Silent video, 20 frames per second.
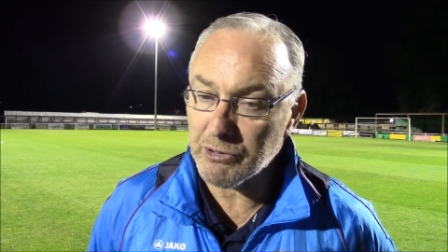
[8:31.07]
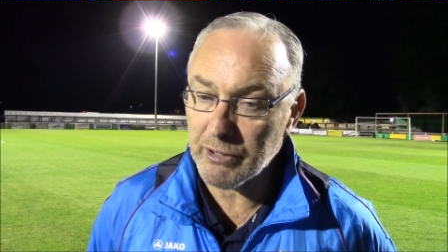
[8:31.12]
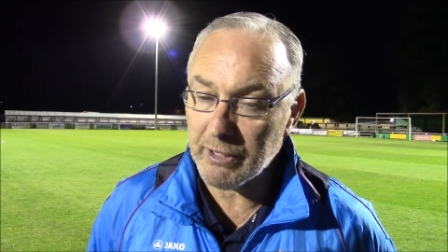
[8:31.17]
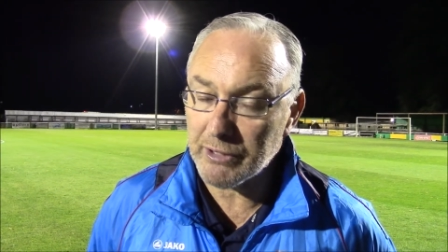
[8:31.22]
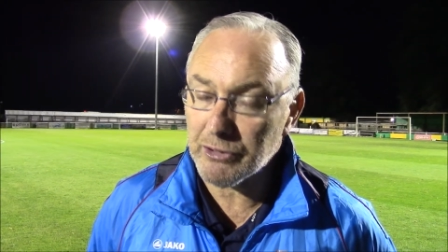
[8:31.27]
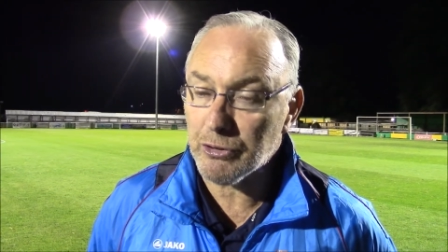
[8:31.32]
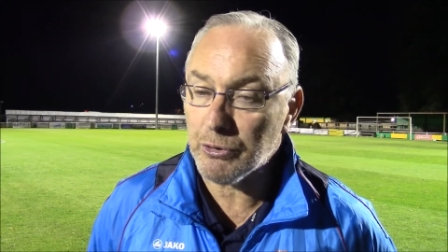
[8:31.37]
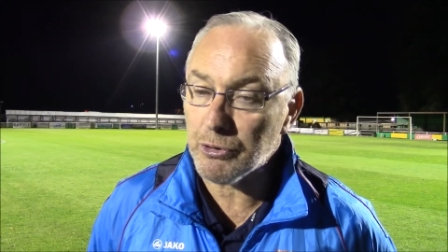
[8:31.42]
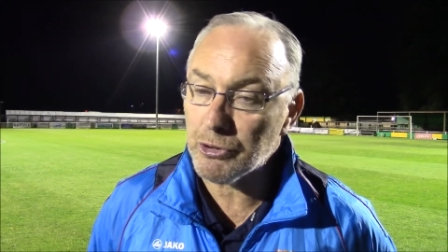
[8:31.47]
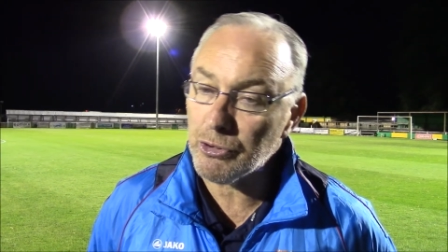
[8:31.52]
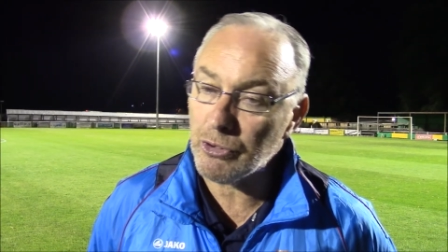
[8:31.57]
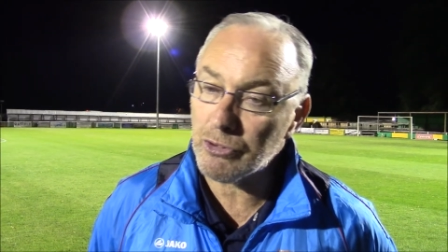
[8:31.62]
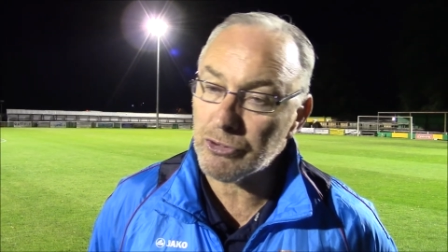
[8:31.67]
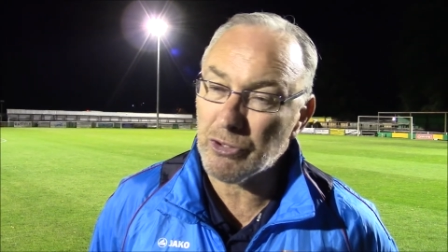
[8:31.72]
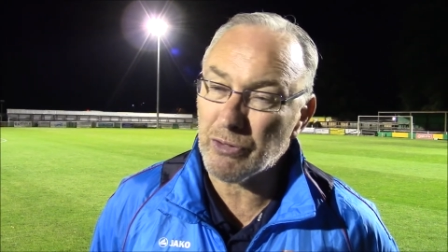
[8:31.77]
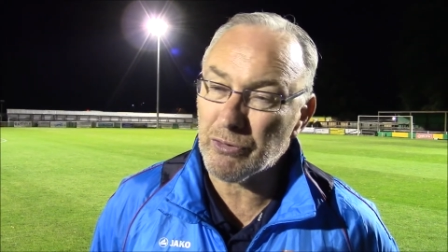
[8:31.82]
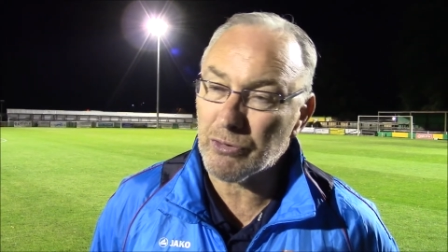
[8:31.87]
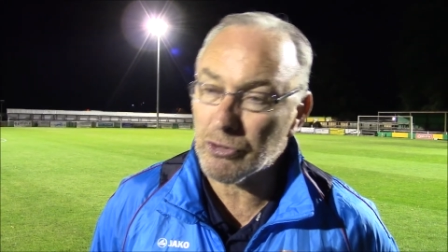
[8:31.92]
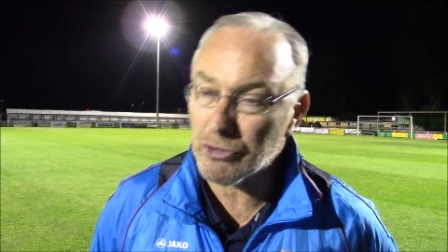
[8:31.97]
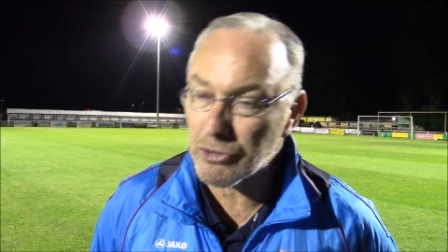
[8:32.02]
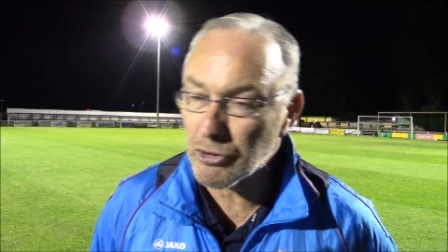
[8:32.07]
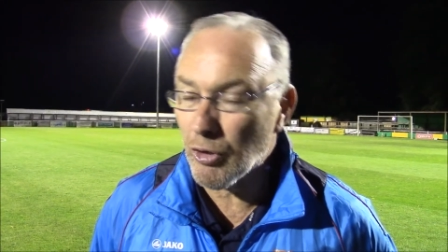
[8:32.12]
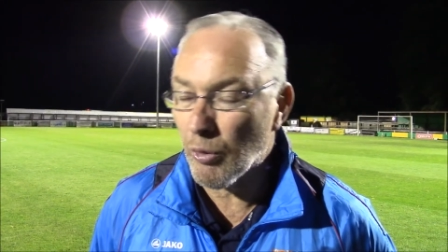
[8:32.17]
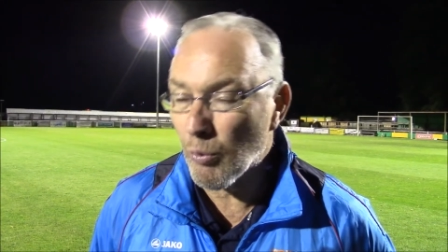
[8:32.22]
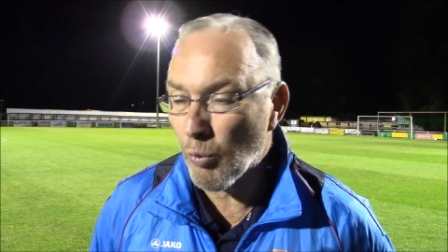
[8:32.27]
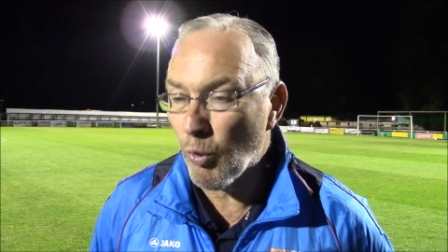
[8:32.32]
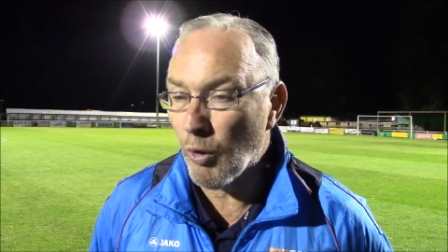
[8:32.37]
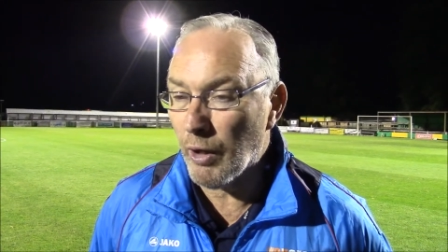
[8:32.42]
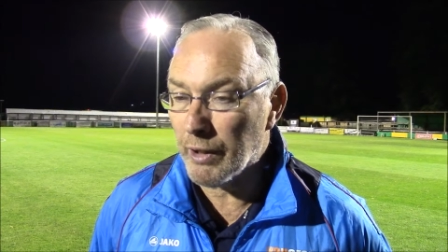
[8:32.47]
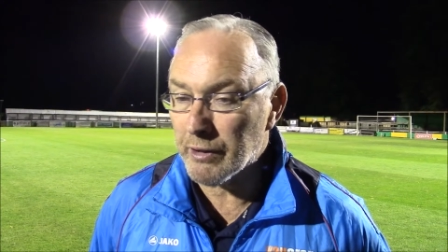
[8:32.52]
has had 2 shots that have just
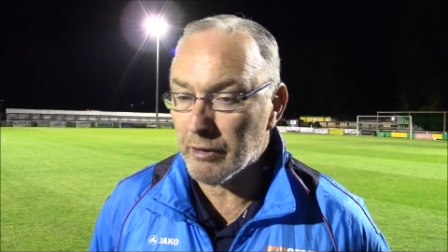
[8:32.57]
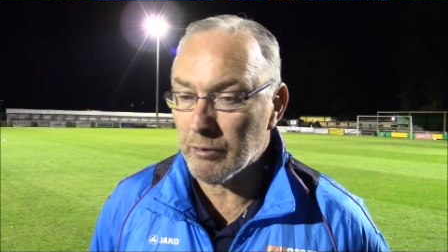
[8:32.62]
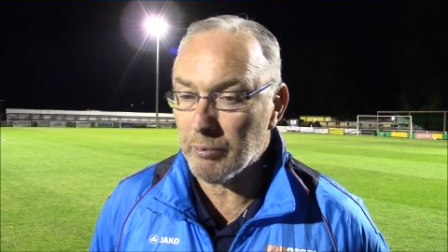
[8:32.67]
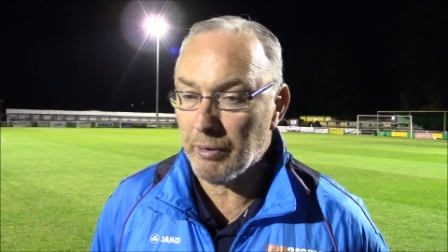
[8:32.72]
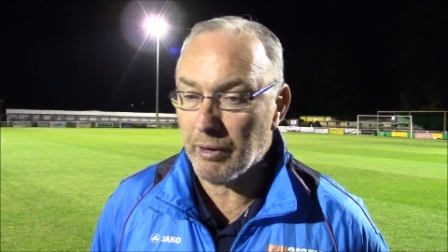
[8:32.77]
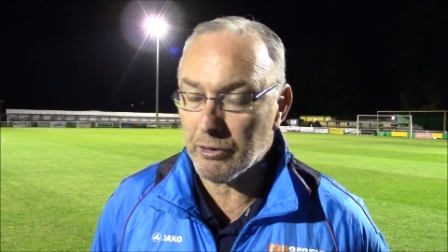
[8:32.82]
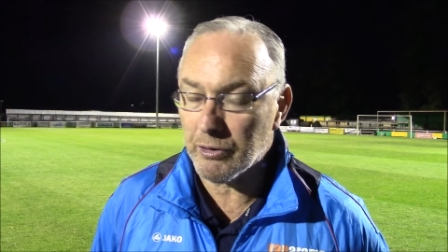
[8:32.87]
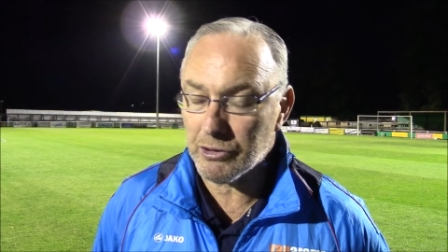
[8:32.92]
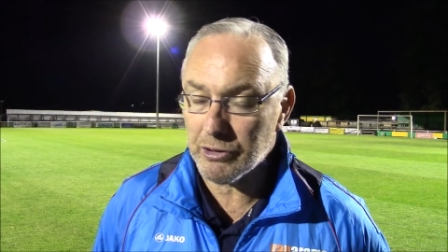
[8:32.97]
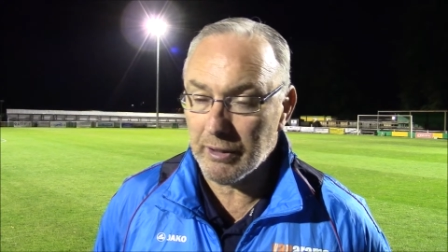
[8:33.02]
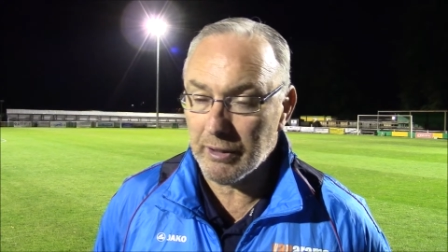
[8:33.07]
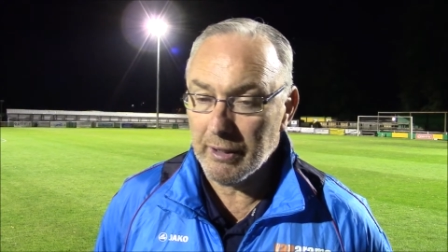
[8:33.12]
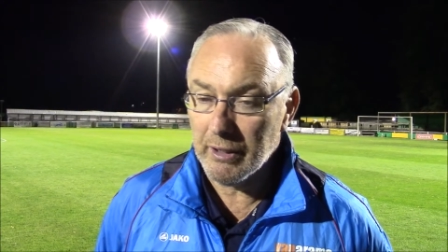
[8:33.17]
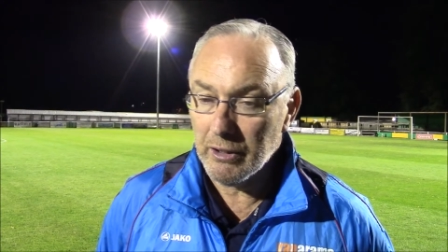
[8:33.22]
gone wide of the post.